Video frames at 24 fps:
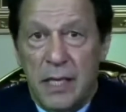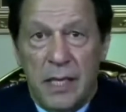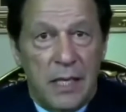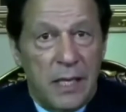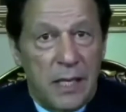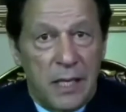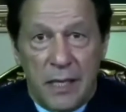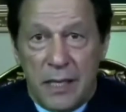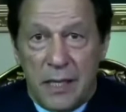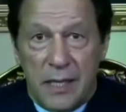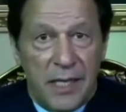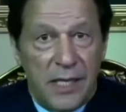
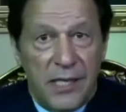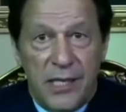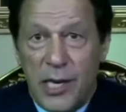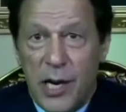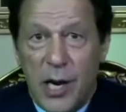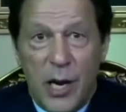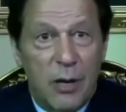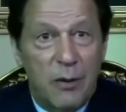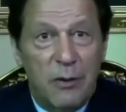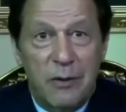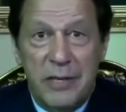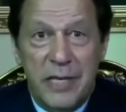This,
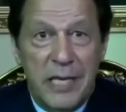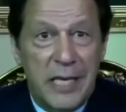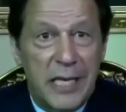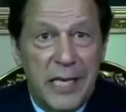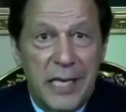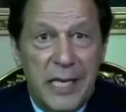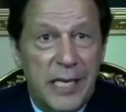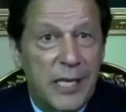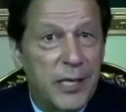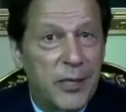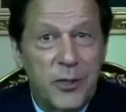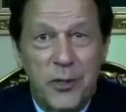however,
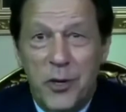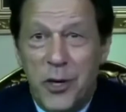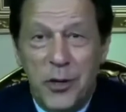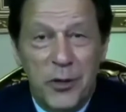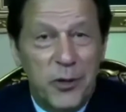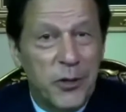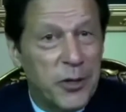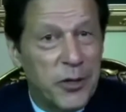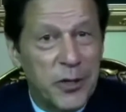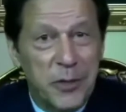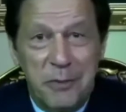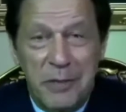is not
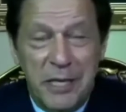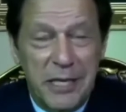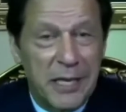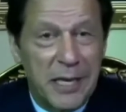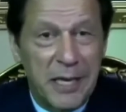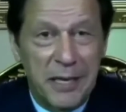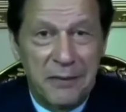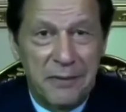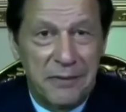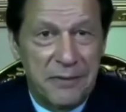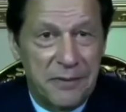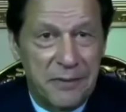going to be enough.